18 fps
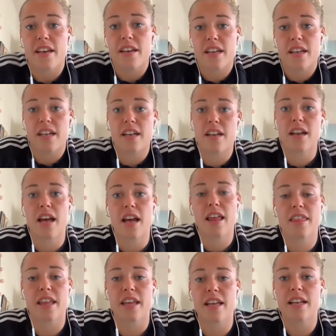and
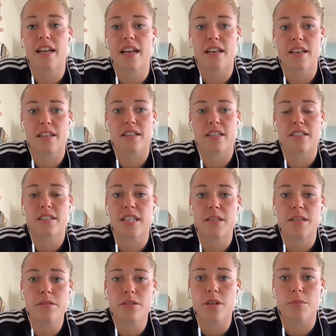I think like the
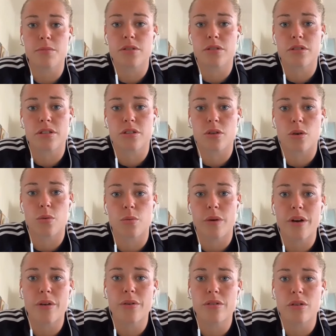symptoms is so
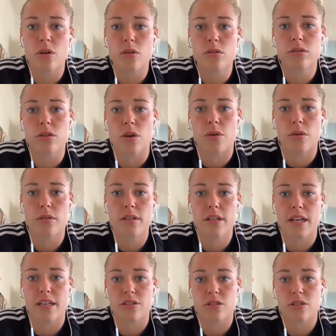weird also.
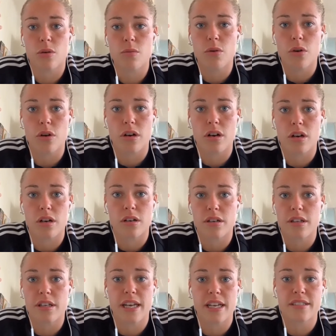Like
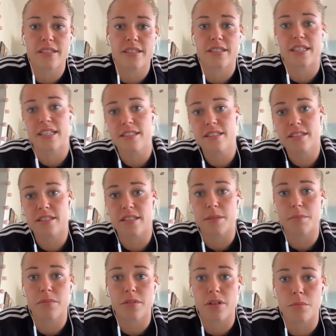someone gets this
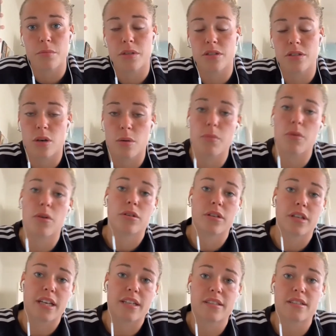symptom and
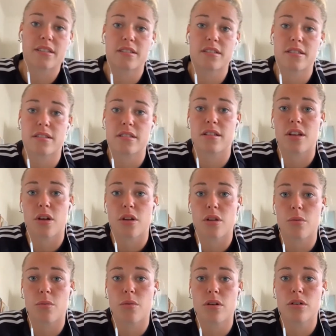someone gets the
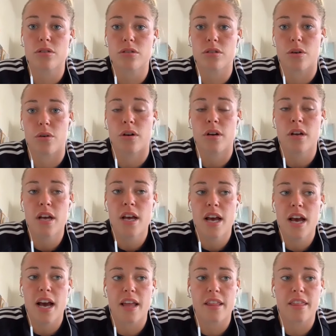other one. So
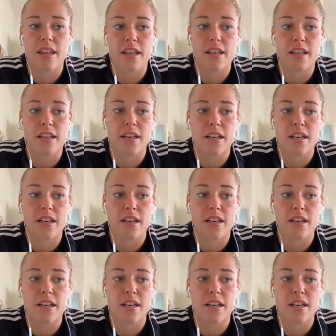I think